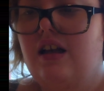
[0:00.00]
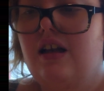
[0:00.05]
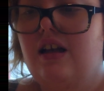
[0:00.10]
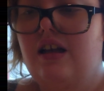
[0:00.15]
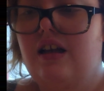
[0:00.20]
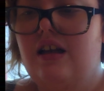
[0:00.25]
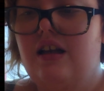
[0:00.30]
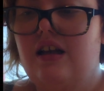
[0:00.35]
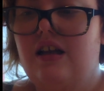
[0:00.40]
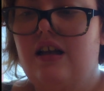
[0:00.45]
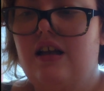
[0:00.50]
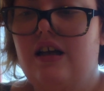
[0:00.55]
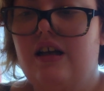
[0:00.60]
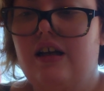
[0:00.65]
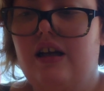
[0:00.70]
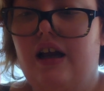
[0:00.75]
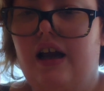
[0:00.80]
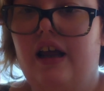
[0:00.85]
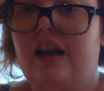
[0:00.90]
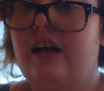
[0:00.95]

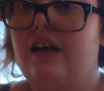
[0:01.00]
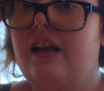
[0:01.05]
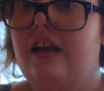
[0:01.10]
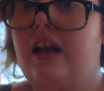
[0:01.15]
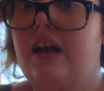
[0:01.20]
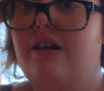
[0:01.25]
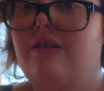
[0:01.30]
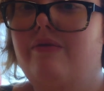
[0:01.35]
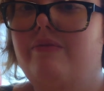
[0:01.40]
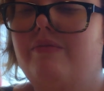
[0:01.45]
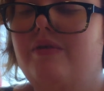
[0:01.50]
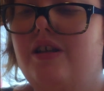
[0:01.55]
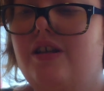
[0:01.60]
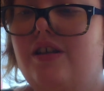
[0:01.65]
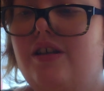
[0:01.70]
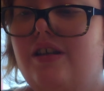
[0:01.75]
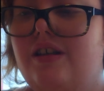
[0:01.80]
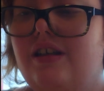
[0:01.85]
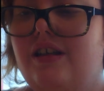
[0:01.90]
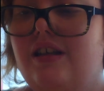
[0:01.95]

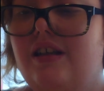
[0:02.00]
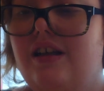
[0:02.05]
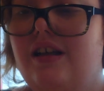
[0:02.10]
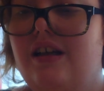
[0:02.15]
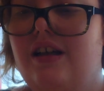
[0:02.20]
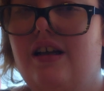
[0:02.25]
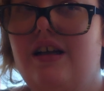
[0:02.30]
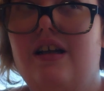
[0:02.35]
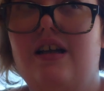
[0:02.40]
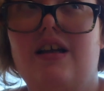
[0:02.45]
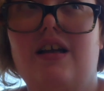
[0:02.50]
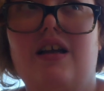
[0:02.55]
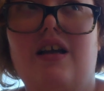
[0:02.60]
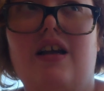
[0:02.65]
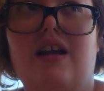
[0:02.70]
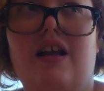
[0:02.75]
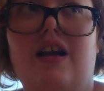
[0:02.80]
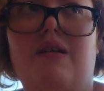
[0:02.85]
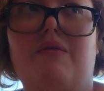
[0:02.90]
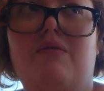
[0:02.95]
I
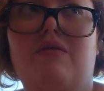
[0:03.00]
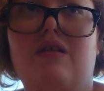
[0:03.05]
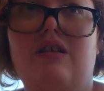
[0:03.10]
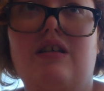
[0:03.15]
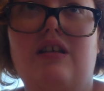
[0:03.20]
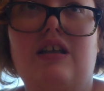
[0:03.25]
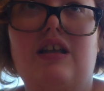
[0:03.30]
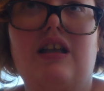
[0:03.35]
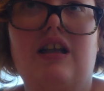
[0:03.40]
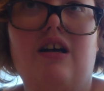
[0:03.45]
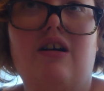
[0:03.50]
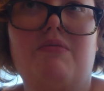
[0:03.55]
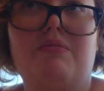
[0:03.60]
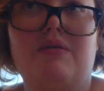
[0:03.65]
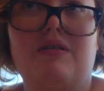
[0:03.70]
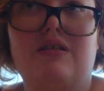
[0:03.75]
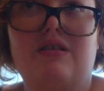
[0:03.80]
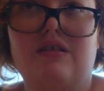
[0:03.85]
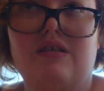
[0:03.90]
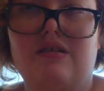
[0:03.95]
want to need help
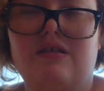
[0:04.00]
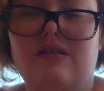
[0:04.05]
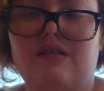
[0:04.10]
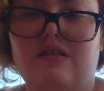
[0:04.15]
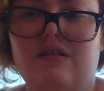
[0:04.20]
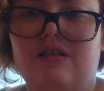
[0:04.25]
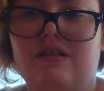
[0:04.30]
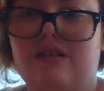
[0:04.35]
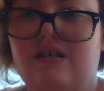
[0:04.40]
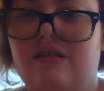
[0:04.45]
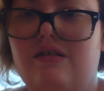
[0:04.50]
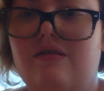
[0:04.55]
until